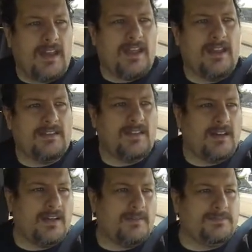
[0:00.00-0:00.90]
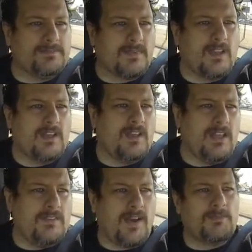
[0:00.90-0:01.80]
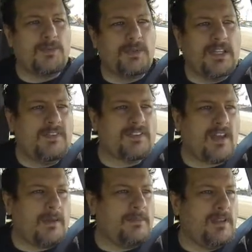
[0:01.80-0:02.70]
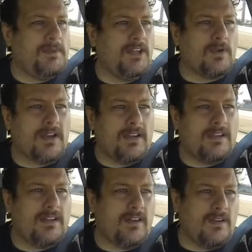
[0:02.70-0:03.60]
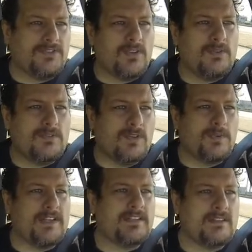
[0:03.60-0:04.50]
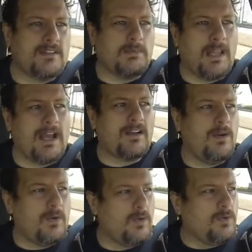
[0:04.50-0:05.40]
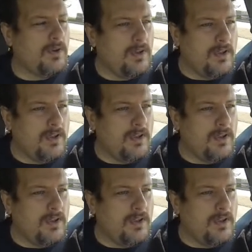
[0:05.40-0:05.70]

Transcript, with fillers: And um, if I'm to believe his IMDb credit, he also directed The Black Hole.